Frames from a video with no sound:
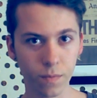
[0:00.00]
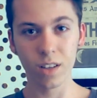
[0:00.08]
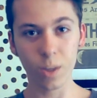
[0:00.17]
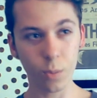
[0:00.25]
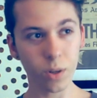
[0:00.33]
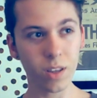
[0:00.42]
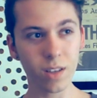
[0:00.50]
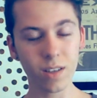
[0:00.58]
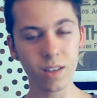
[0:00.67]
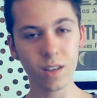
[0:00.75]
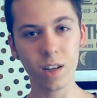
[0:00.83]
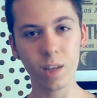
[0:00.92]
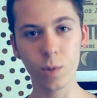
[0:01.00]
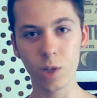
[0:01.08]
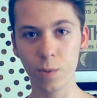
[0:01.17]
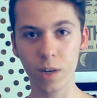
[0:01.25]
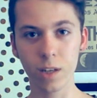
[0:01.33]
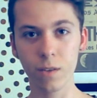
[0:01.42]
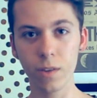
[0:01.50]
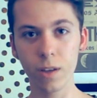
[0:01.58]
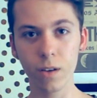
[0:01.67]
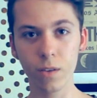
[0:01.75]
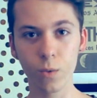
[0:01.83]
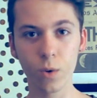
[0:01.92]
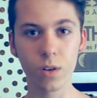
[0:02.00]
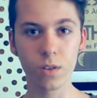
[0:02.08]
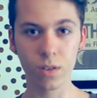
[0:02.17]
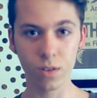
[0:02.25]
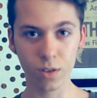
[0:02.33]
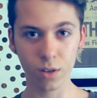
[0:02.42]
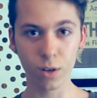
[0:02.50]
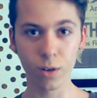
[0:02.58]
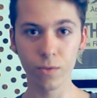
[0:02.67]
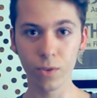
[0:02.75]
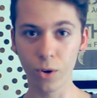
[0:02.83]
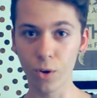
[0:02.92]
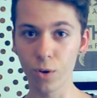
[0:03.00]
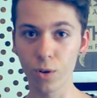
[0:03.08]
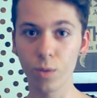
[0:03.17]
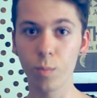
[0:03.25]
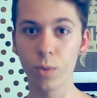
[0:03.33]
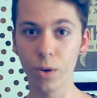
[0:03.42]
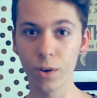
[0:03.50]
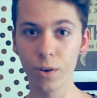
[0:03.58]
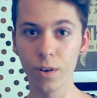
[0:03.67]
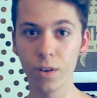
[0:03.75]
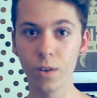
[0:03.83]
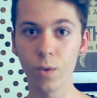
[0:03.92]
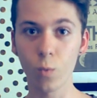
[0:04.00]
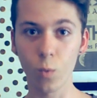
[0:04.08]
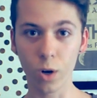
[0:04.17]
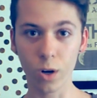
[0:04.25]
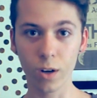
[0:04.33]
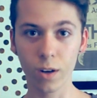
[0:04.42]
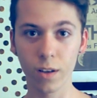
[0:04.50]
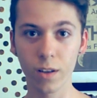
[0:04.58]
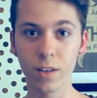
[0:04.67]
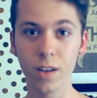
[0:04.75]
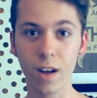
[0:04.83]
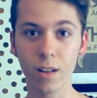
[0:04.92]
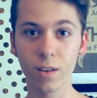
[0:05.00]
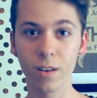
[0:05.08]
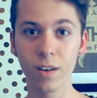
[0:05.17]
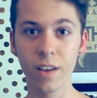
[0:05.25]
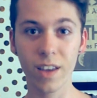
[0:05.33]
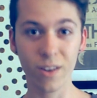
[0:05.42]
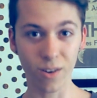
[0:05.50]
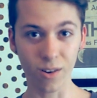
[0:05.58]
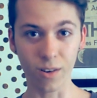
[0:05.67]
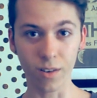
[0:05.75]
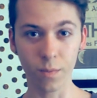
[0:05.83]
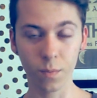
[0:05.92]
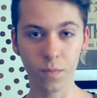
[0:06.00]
To put this in today's perspective, think of the words serve, girl, burn, work, dollar, and earn.